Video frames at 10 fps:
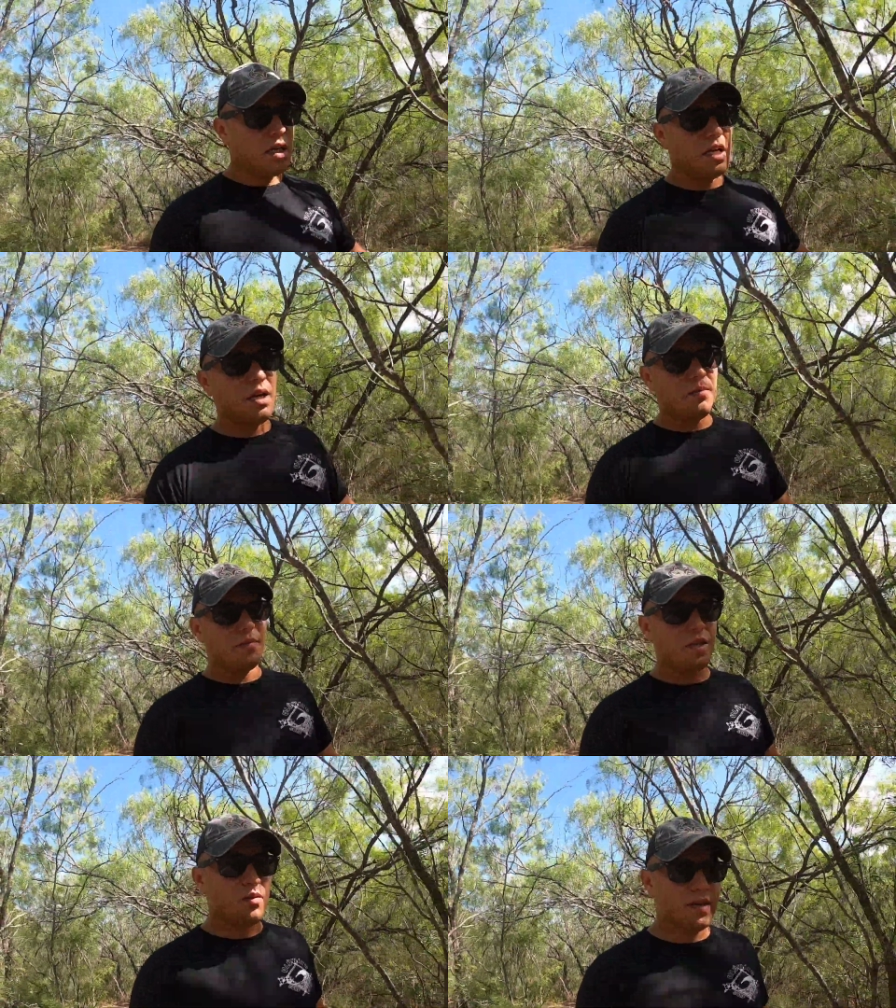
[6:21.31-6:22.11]

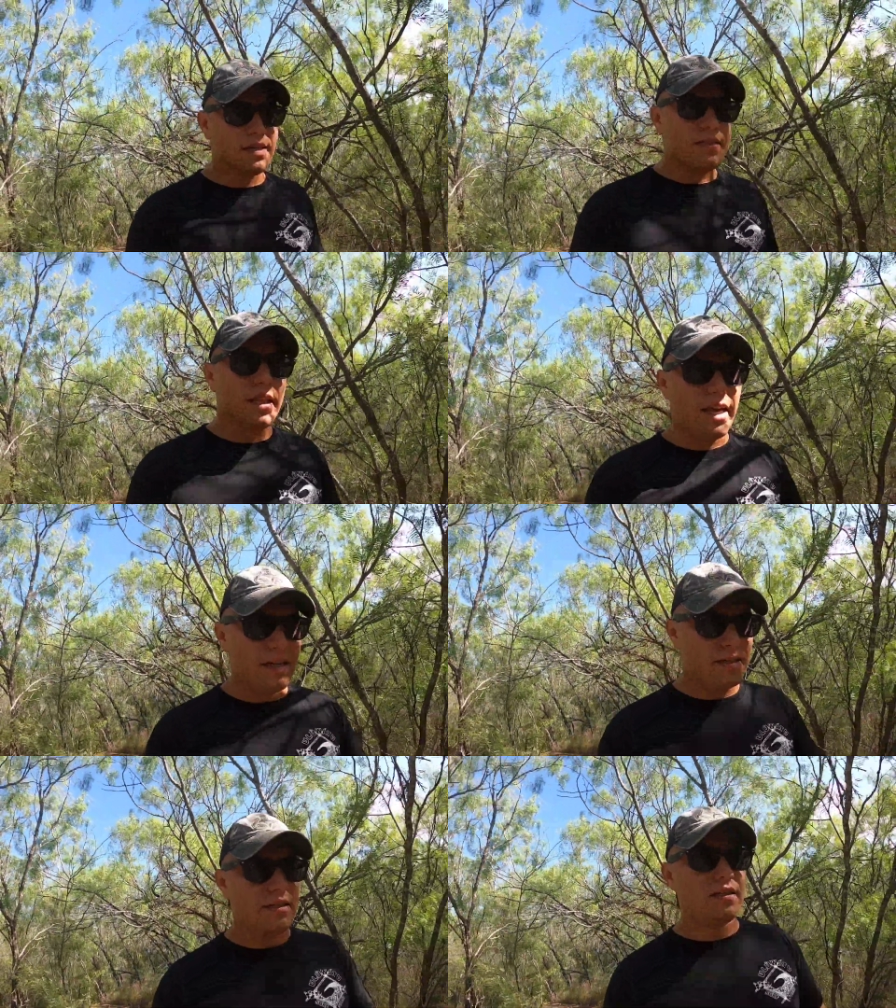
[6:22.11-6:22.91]
Um, you know, is
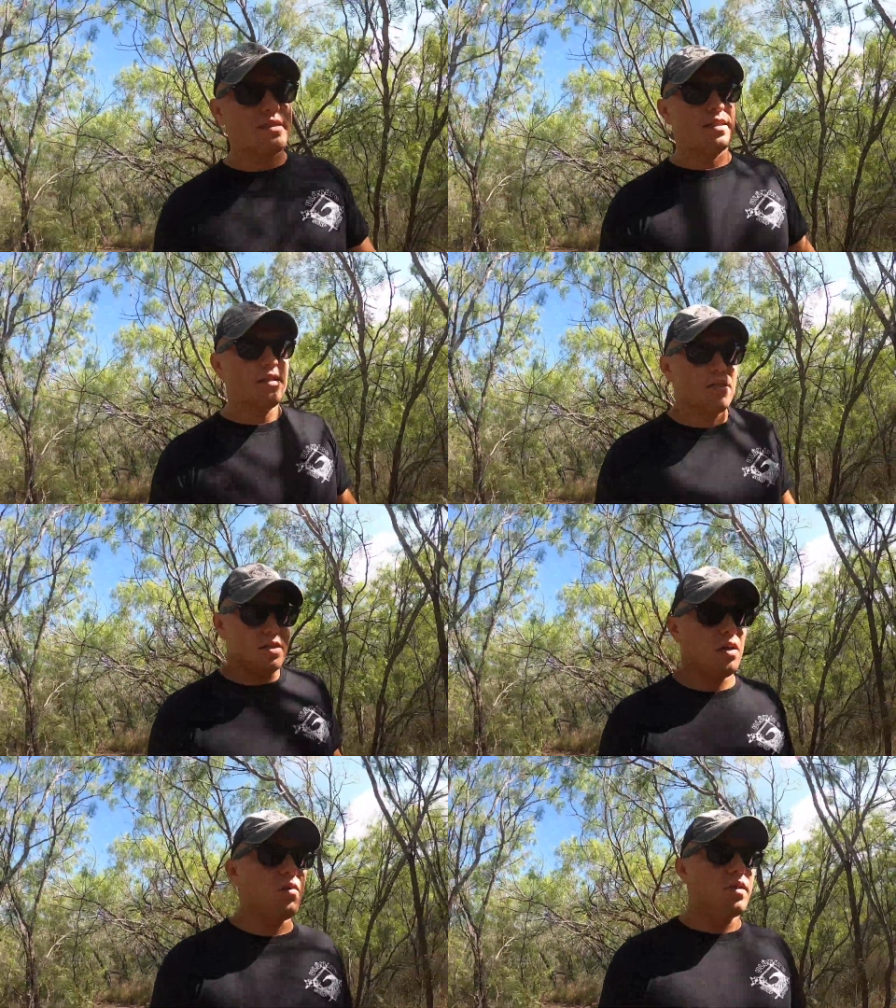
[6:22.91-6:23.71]
land is it
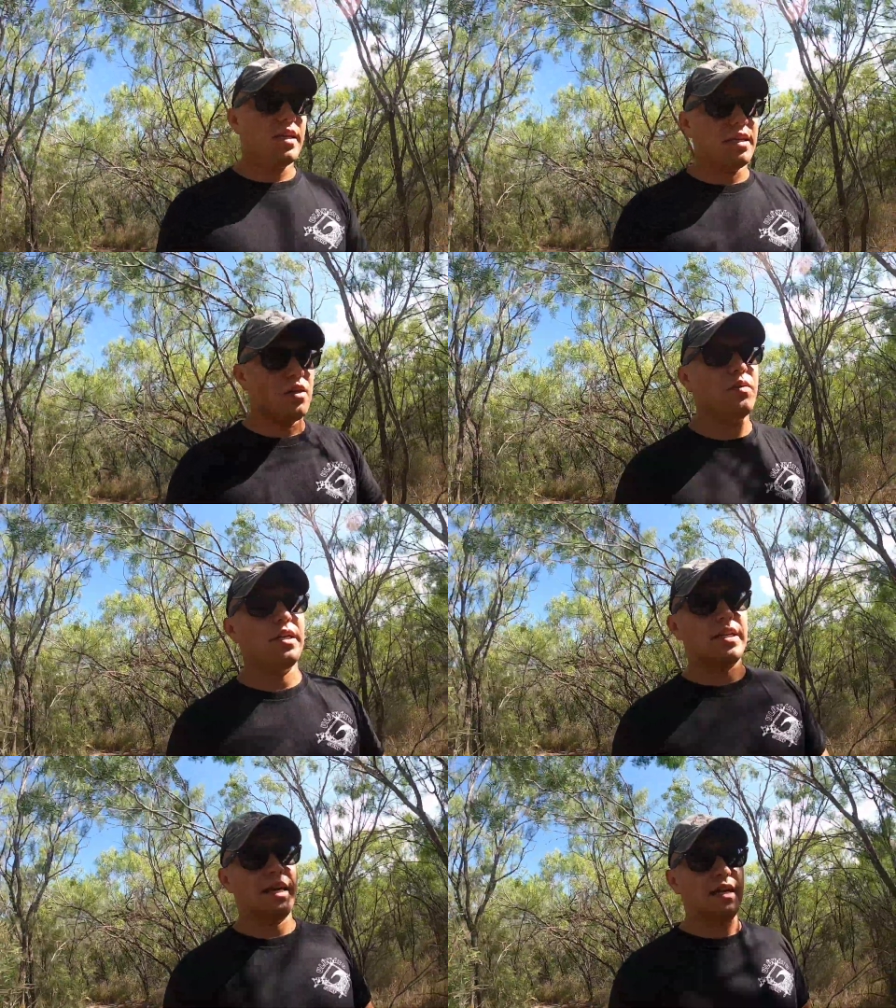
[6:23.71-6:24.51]
is owning
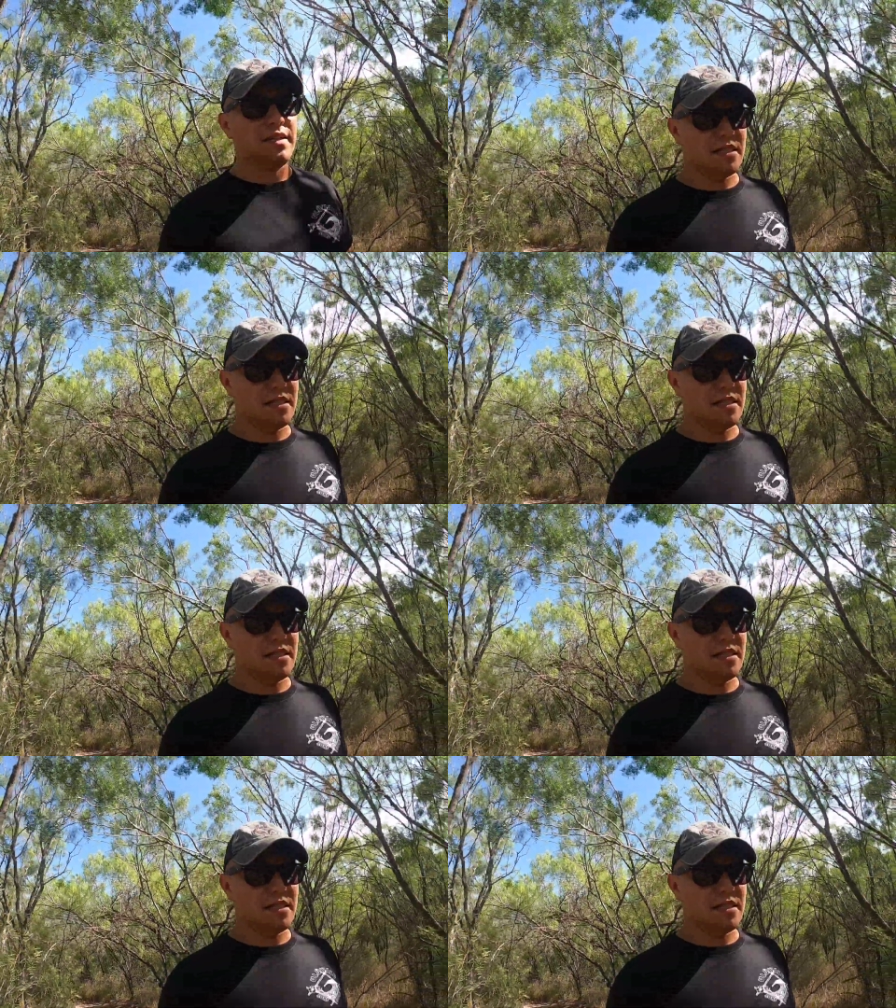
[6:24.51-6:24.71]
owning land